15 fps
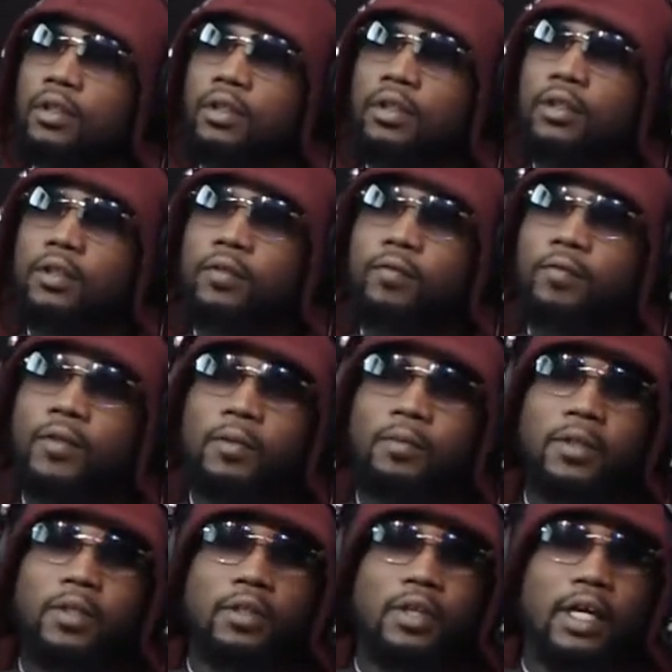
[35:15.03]
You feel
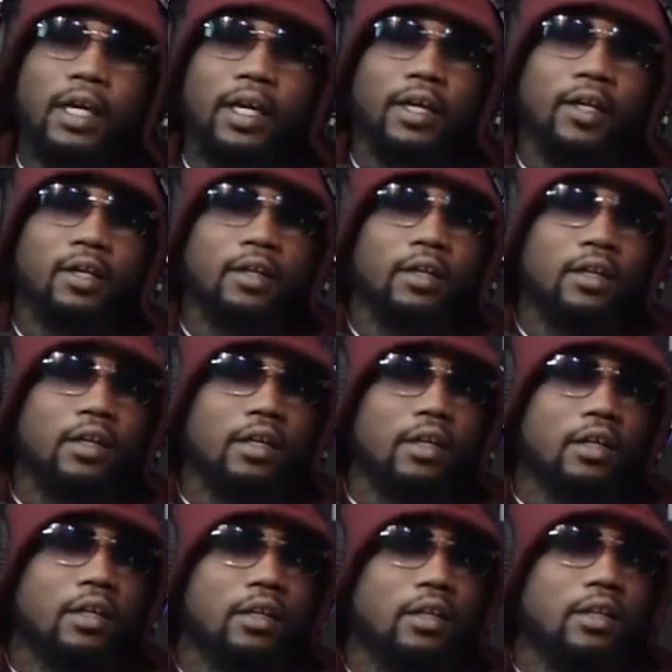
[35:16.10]
me? And
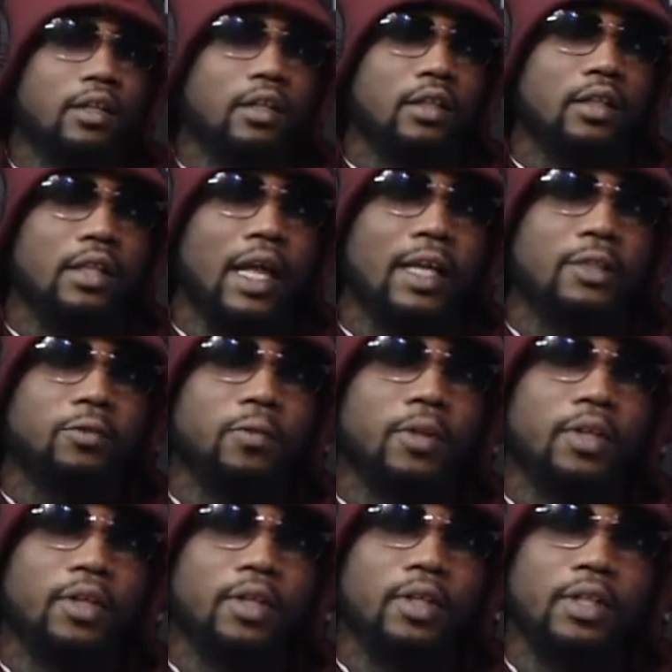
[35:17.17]
that's
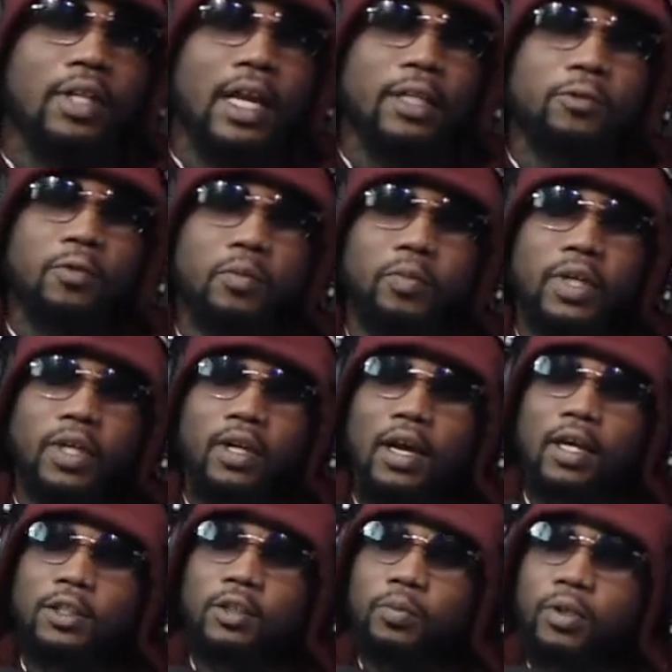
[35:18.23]
where being an
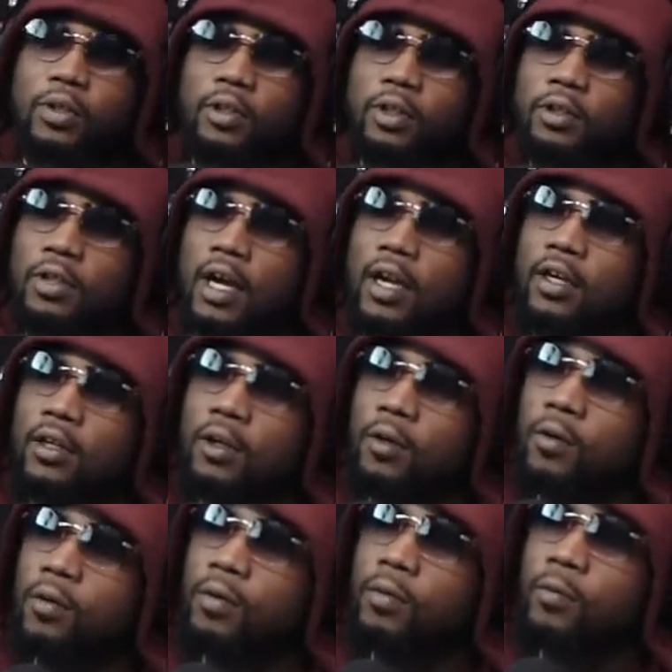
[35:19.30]
entrepreneur, you got to
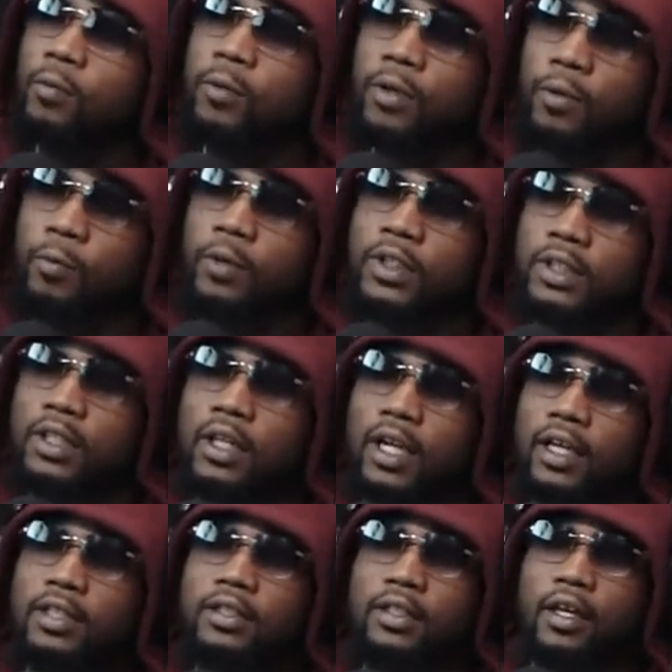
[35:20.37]
know what's the
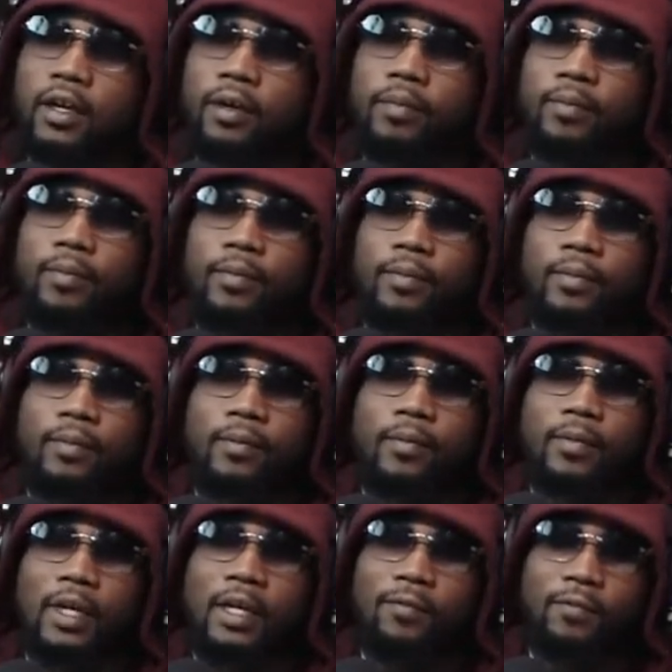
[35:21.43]
next step.
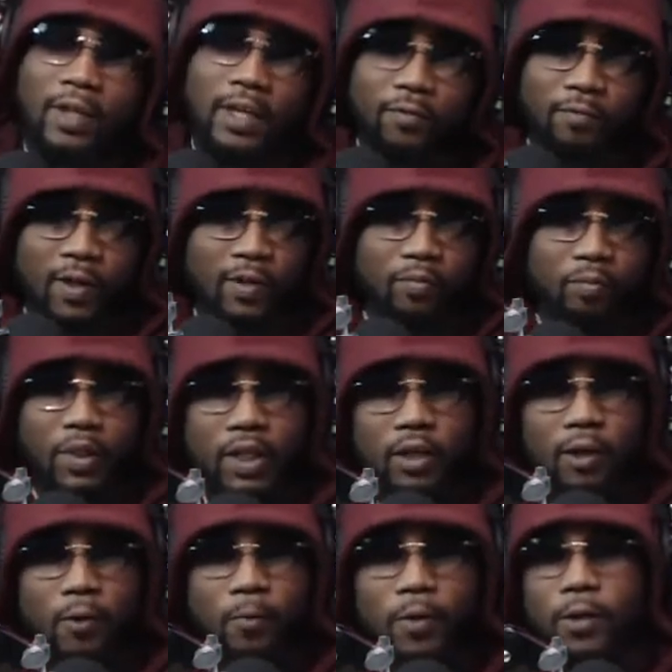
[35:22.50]
If B
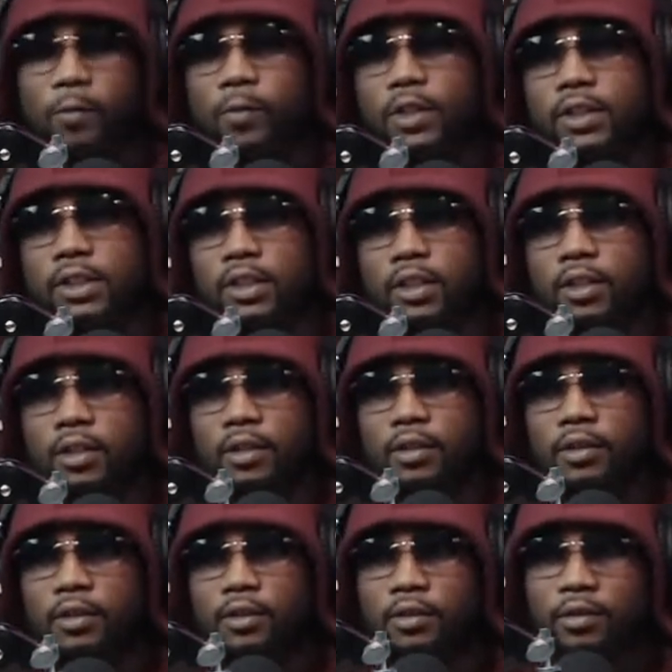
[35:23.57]
don't work, what's C?
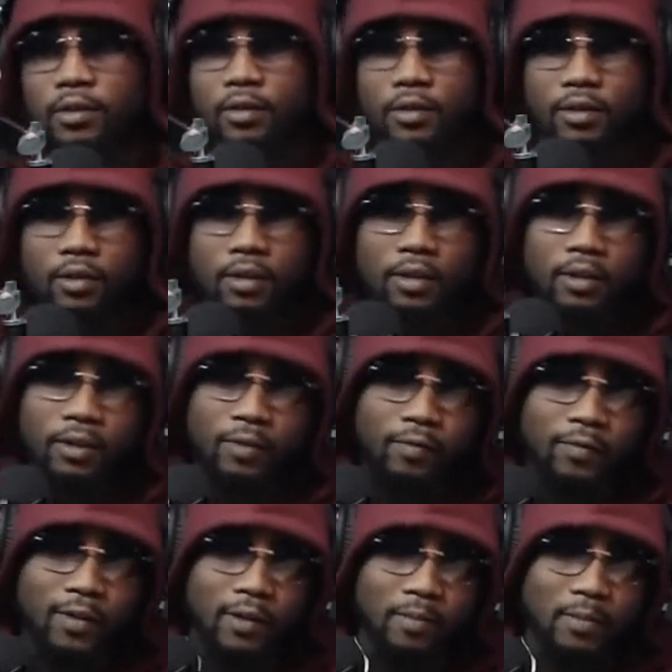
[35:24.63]
You
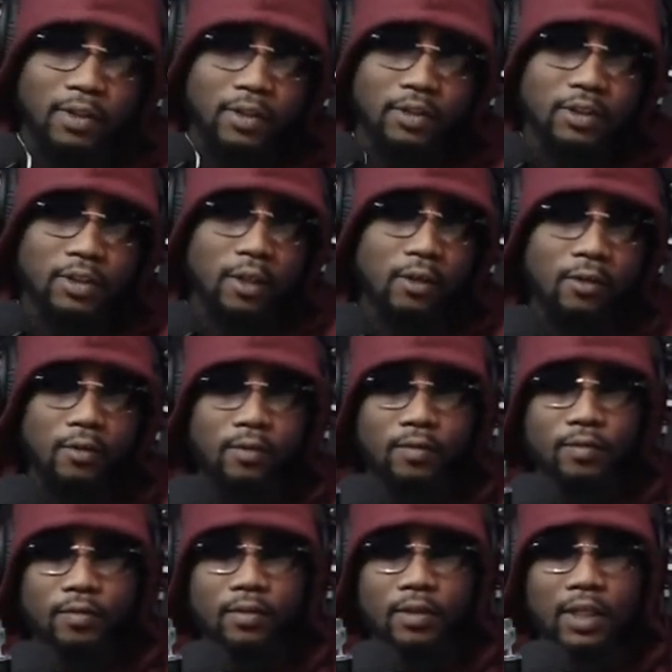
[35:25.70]
feel me? So
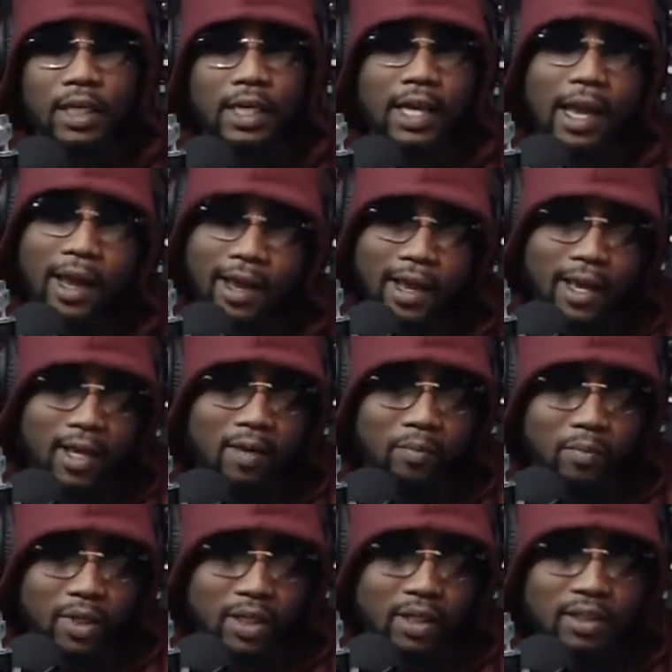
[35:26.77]
he had A,
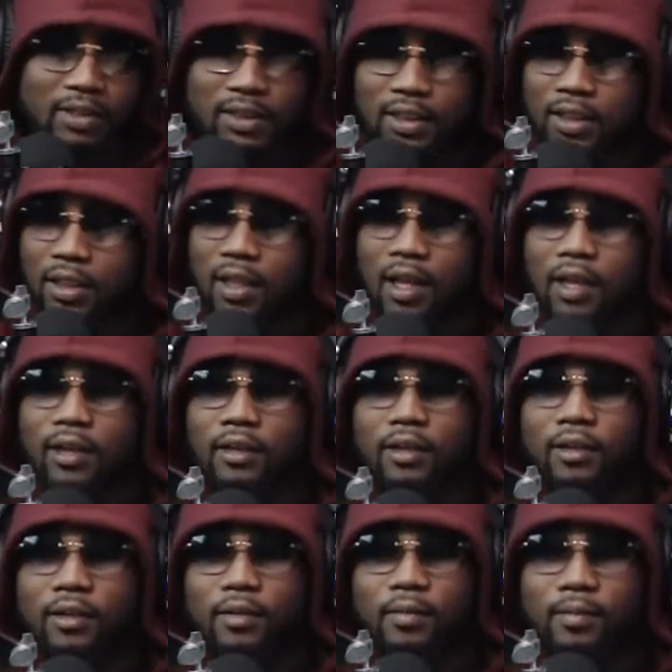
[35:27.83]
B, and C lined up.